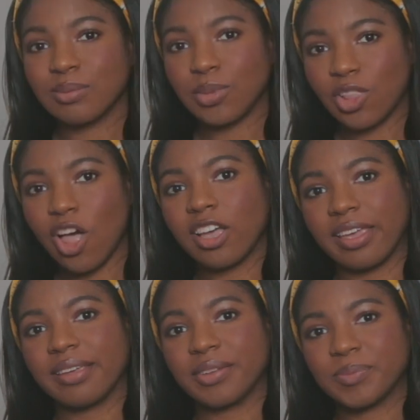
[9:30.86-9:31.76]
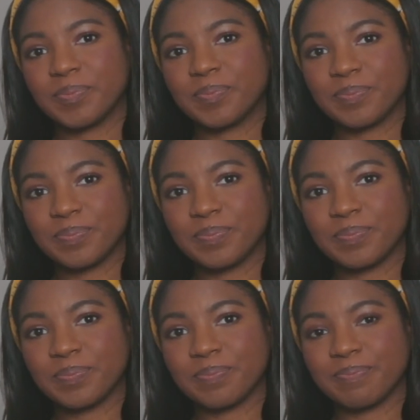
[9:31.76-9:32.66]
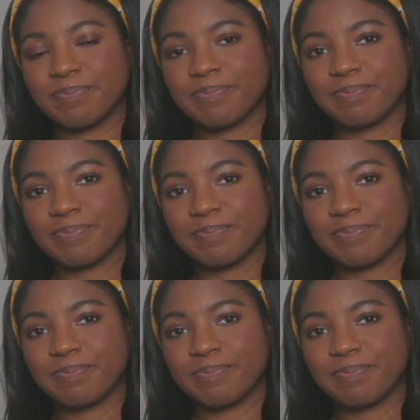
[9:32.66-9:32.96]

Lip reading: belonging. We are